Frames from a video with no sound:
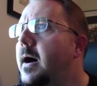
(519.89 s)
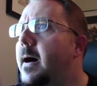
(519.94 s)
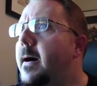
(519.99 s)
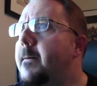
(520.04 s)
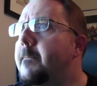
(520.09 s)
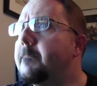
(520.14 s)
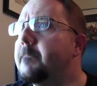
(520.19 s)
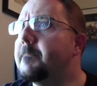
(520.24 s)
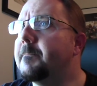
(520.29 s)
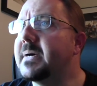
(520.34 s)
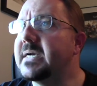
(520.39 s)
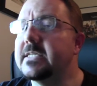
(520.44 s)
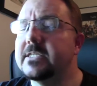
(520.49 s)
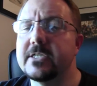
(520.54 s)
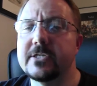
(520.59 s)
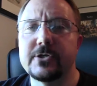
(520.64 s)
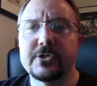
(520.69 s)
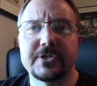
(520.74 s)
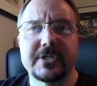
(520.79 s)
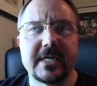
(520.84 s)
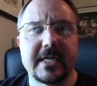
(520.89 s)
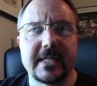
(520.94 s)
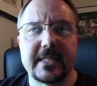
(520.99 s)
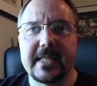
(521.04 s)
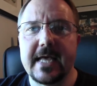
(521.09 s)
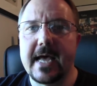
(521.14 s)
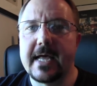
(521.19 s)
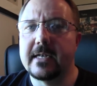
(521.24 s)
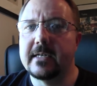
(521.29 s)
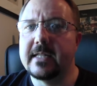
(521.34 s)
But it's
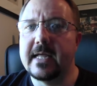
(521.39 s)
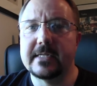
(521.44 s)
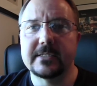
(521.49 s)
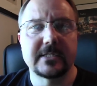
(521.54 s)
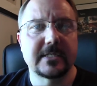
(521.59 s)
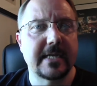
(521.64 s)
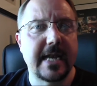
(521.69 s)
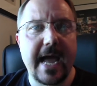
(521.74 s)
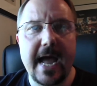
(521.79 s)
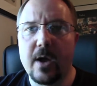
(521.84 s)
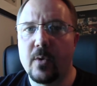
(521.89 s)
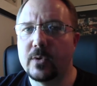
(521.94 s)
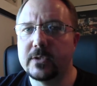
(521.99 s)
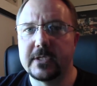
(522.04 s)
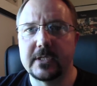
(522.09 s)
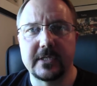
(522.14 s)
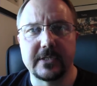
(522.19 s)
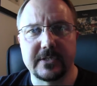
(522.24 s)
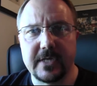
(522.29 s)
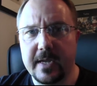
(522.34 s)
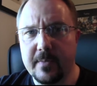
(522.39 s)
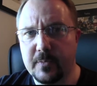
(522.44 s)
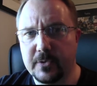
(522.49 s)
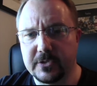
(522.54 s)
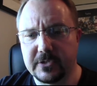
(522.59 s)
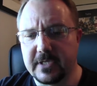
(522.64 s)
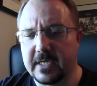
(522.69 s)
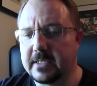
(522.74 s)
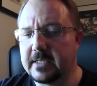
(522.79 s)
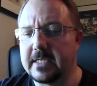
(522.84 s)
interesting that that's not what the
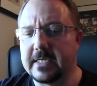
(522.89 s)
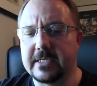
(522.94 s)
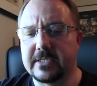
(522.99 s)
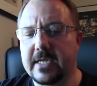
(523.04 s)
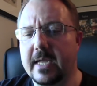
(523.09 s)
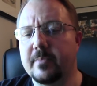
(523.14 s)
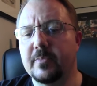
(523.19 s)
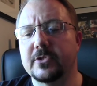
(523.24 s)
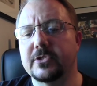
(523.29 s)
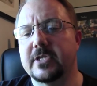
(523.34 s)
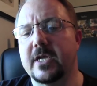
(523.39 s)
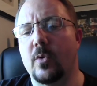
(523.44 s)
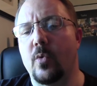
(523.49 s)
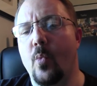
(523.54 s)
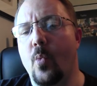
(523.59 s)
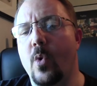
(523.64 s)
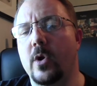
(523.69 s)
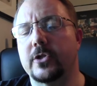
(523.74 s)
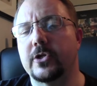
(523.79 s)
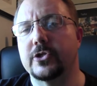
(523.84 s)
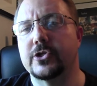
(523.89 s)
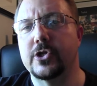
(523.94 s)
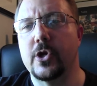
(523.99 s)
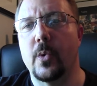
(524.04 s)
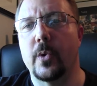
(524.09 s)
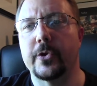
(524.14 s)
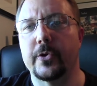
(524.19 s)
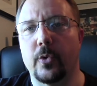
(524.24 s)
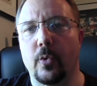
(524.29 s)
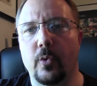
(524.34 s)
disciples said. The disciples said, there's
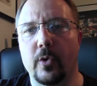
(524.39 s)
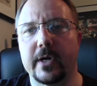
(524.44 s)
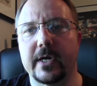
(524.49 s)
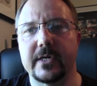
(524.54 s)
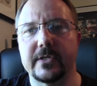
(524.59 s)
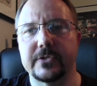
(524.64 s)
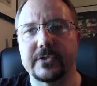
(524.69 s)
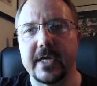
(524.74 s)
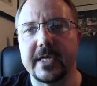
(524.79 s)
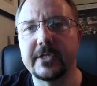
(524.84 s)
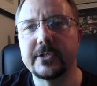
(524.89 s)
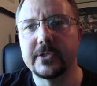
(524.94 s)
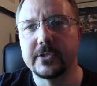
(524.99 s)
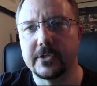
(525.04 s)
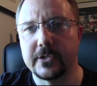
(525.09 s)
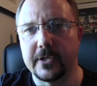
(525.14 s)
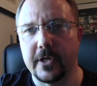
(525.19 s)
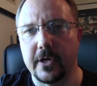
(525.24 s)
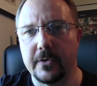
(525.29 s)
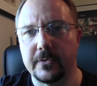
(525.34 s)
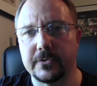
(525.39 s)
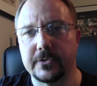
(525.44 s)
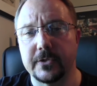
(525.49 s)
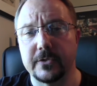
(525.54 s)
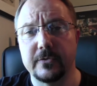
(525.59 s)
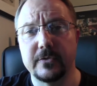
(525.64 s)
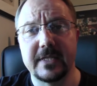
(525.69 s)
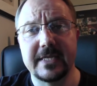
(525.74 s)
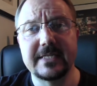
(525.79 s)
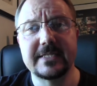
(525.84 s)
no other organization to go
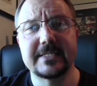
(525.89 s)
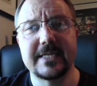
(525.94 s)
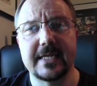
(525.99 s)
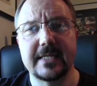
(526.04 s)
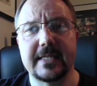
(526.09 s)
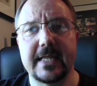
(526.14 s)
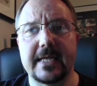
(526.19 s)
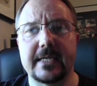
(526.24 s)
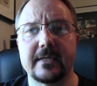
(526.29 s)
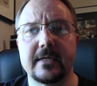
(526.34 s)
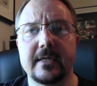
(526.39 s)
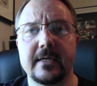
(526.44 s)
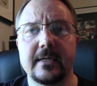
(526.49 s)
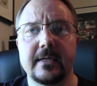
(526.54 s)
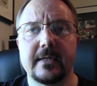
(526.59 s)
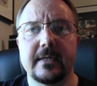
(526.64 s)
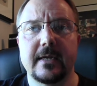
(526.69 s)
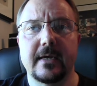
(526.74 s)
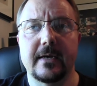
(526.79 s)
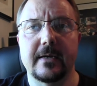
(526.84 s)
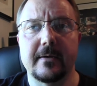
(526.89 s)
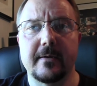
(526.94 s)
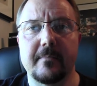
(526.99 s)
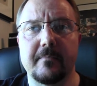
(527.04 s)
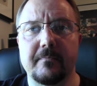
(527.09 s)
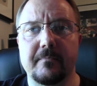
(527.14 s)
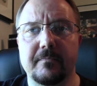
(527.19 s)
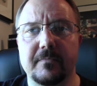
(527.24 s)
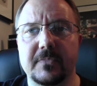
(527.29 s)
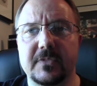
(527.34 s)
to. They said that
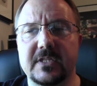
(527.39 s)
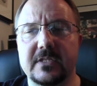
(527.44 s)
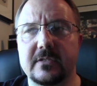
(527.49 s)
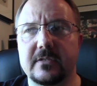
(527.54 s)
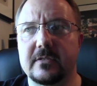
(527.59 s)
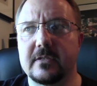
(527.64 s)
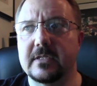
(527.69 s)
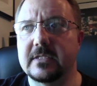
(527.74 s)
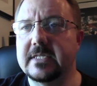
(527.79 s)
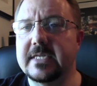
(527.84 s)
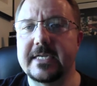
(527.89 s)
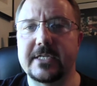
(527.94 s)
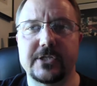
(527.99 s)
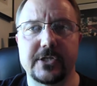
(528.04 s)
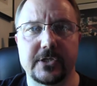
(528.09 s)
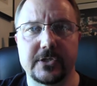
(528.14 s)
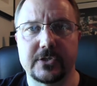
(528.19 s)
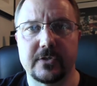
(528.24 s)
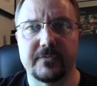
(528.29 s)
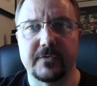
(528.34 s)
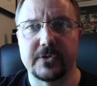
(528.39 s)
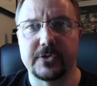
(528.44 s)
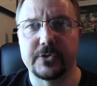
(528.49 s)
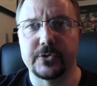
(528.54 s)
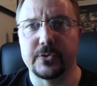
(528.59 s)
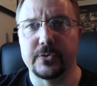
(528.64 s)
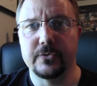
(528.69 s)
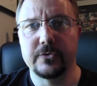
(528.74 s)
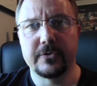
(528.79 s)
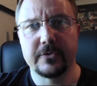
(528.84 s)
the teachings of the
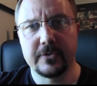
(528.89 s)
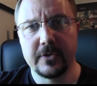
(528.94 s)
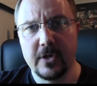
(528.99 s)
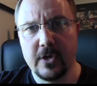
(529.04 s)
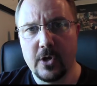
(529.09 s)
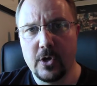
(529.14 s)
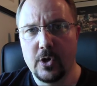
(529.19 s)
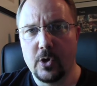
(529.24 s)
truth